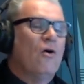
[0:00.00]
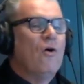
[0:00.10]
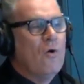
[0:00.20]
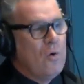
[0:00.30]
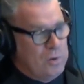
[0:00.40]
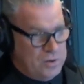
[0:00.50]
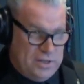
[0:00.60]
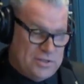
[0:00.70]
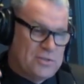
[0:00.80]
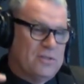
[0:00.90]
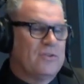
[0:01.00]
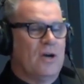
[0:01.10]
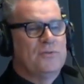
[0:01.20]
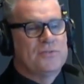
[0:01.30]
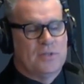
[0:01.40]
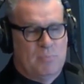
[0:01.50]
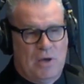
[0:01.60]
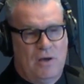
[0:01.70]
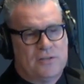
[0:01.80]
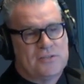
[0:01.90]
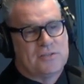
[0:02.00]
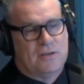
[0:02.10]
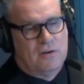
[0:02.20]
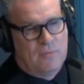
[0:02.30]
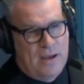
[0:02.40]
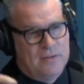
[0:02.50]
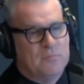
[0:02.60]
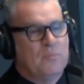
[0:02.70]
all these sort of ghosts of the past are around.